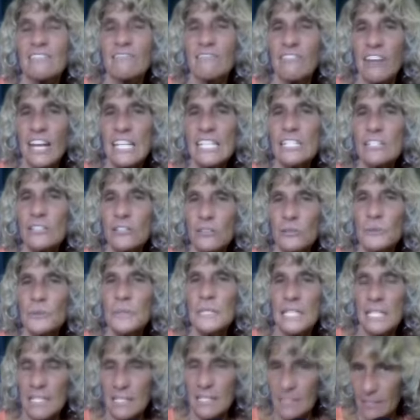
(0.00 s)
invited you
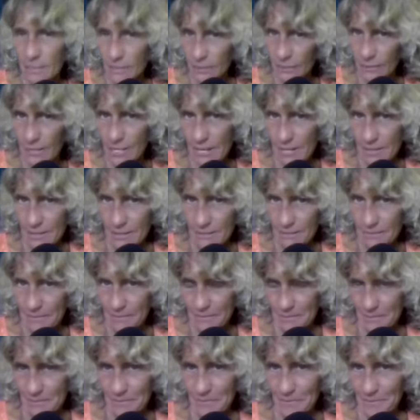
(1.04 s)
and I to do that.
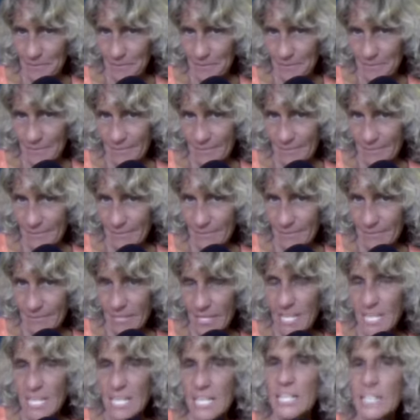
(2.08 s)

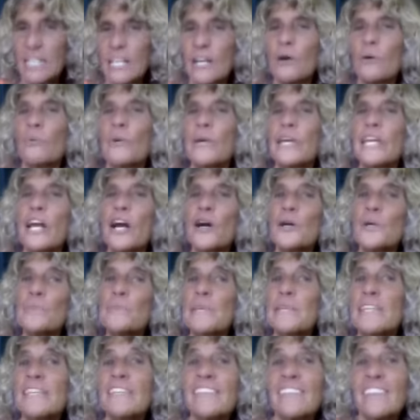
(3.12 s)
Absolutely. We are
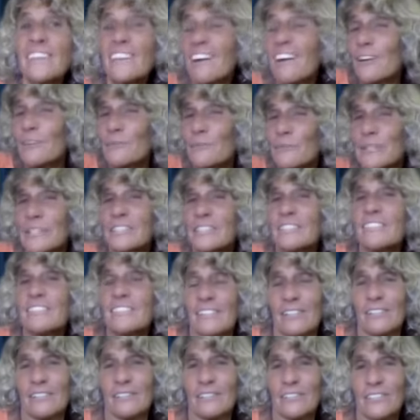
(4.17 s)
being our real
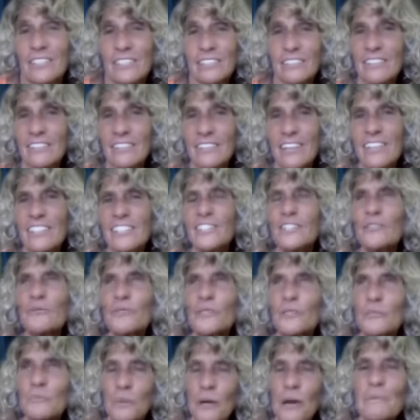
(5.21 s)
selves. And and you know,
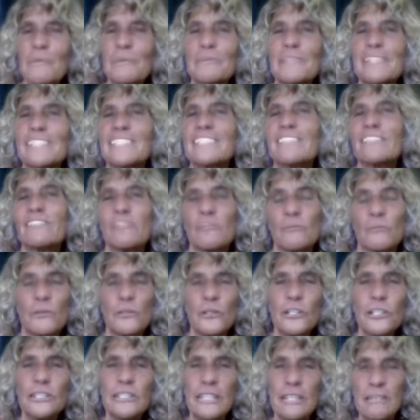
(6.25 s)
there's probably a different
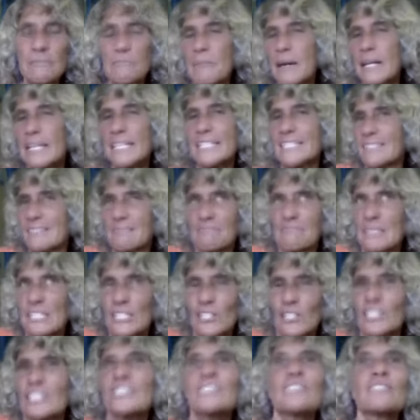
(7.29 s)
word that might be
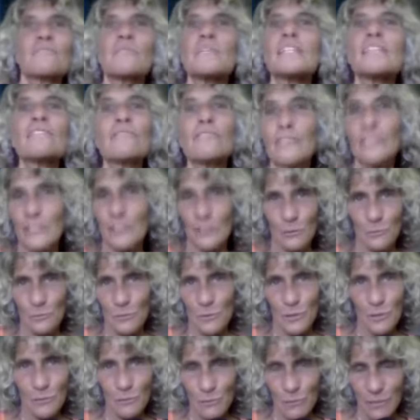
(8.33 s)
just as meaningful as the
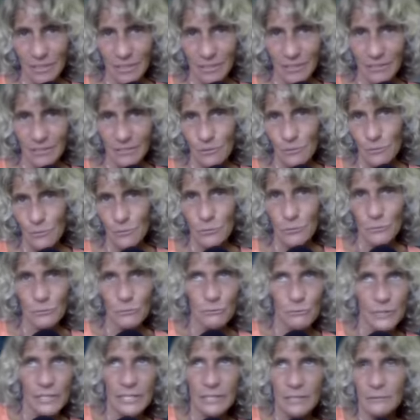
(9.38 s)
word real, true,
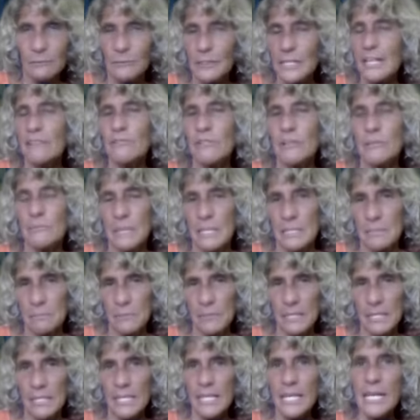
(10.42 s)
real, whatever it might
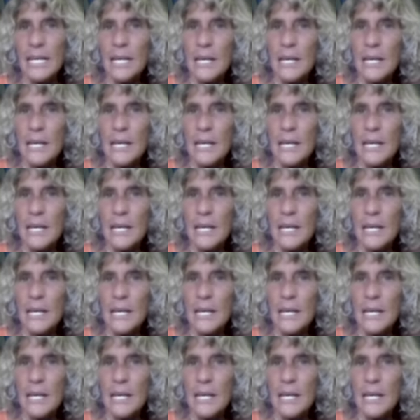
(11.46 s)
be.